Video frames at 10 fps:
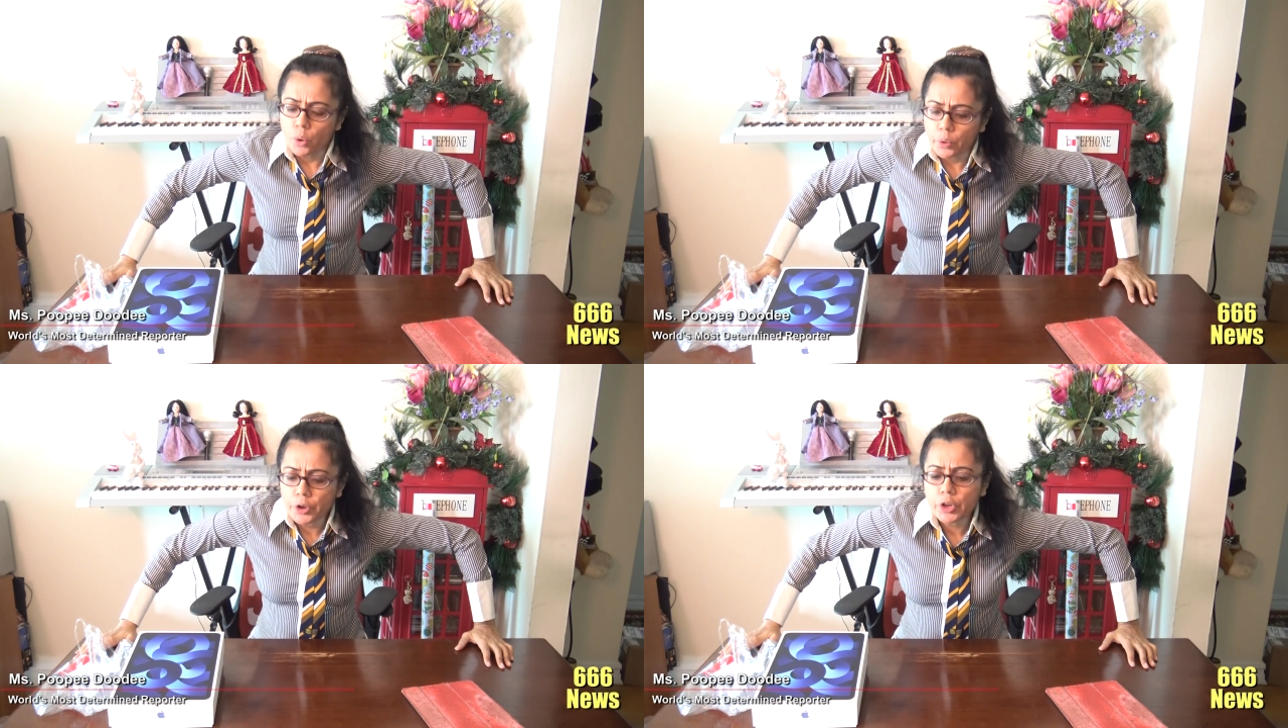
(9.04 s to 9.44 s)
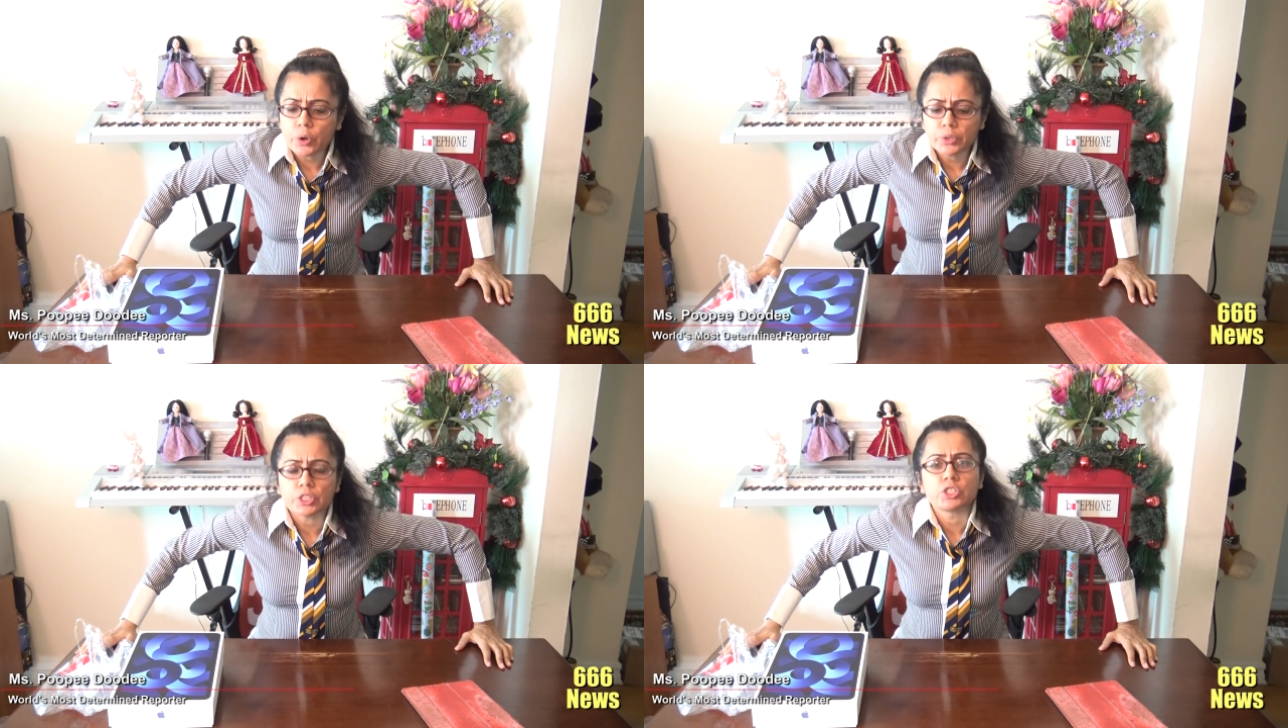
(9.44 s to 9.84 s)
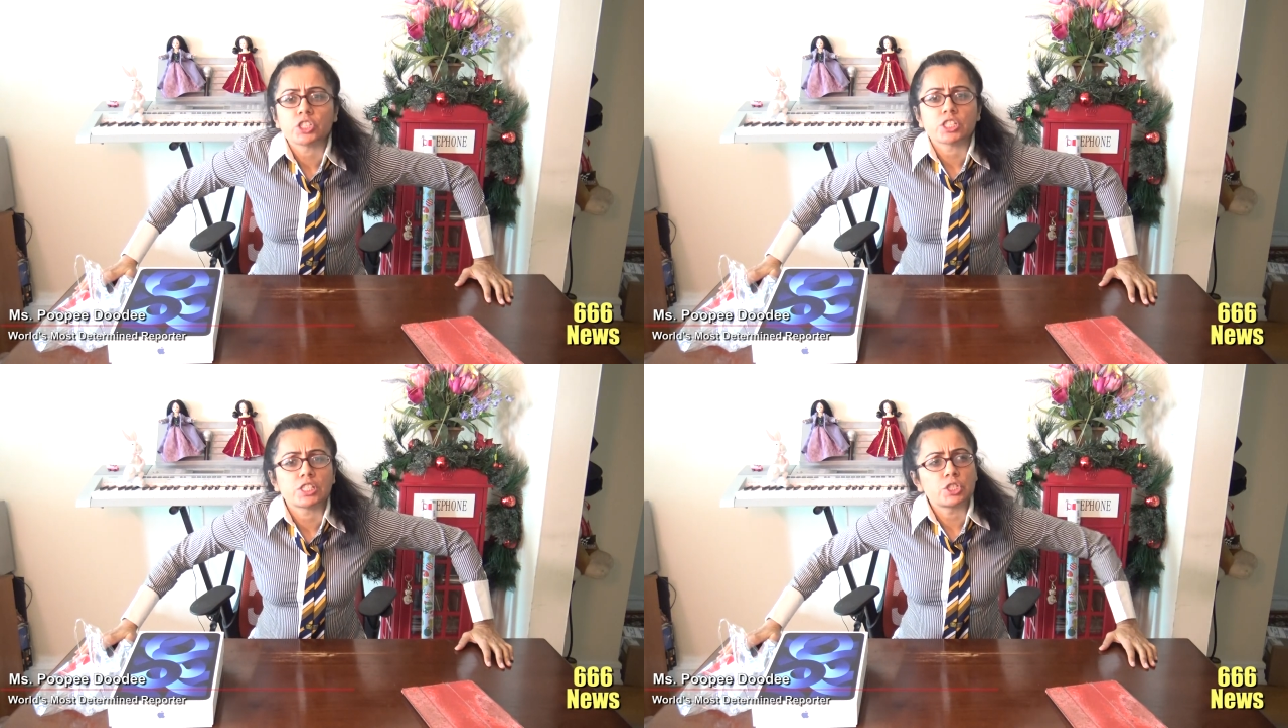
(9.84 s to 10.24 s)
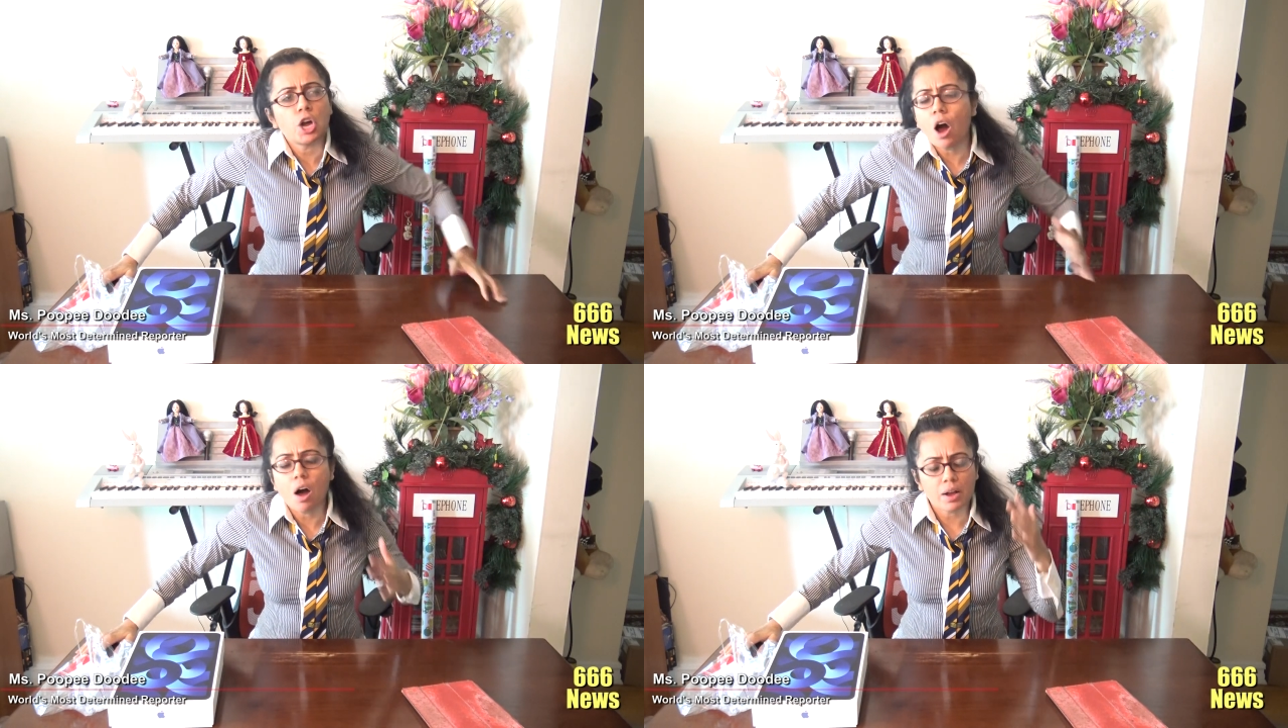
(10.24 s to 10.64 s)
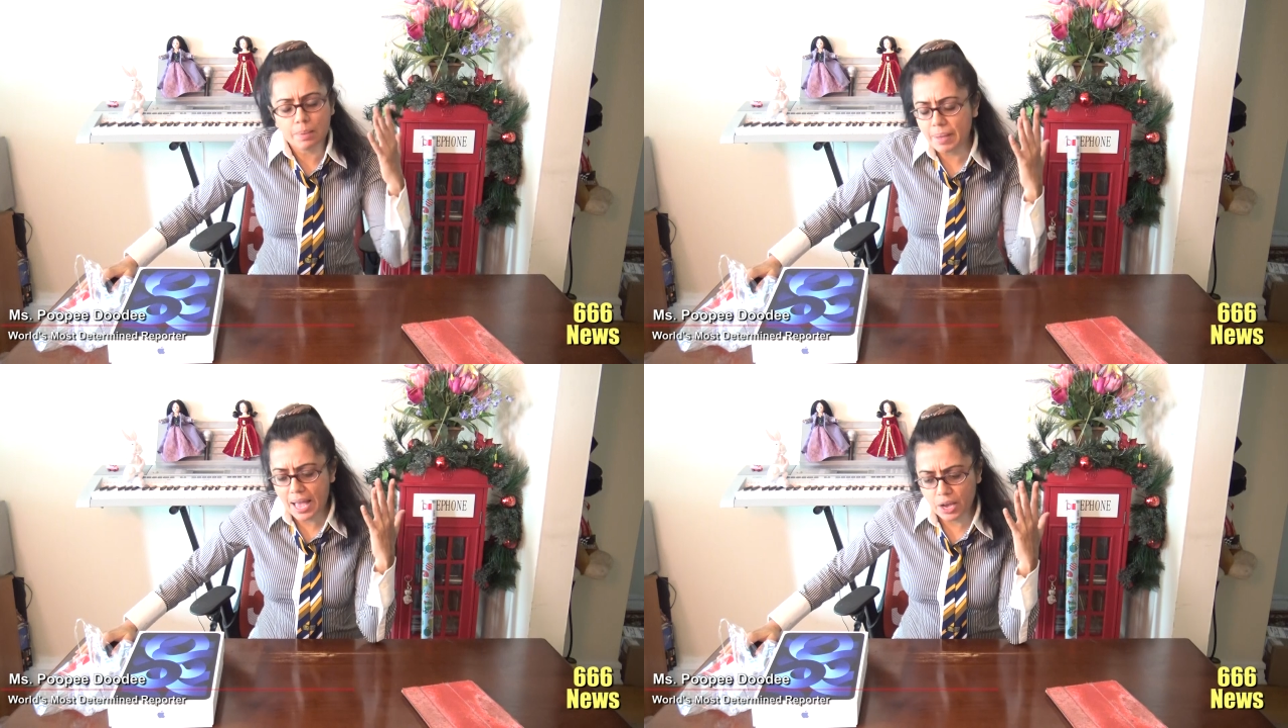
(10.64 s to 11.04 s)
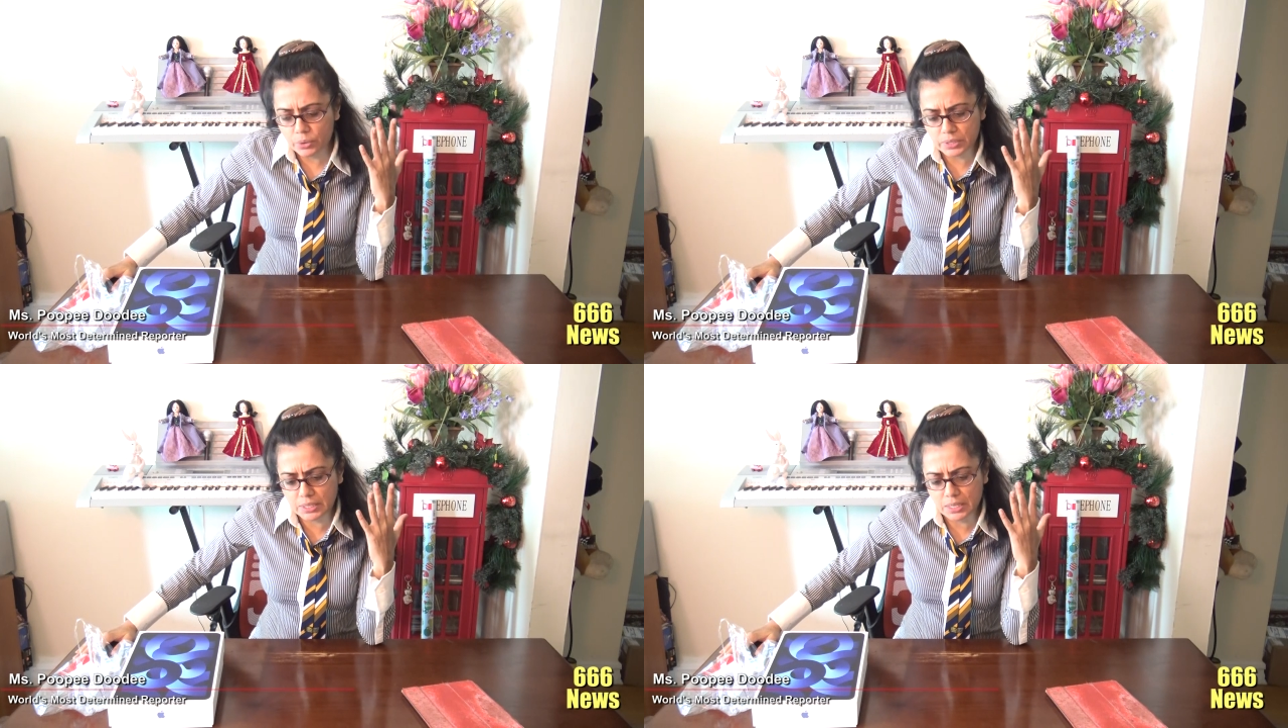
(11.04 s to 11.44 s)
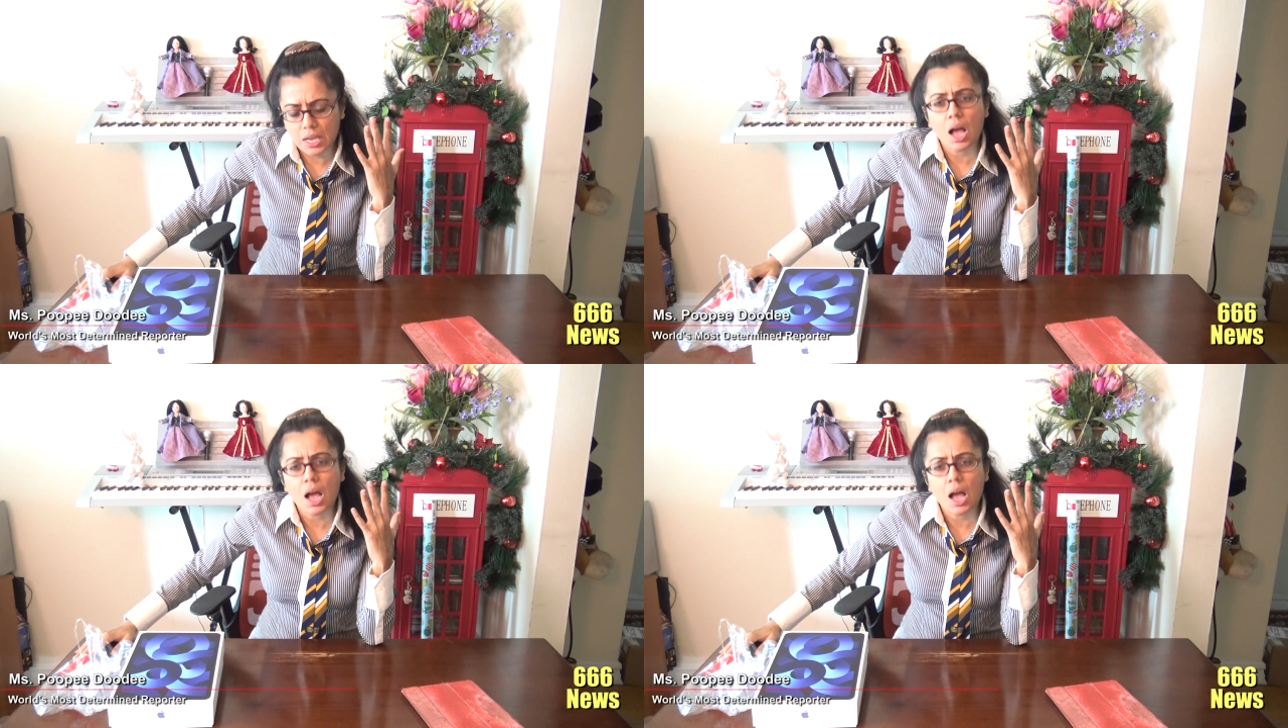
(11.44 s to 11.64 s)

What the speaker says: we're going to just talk about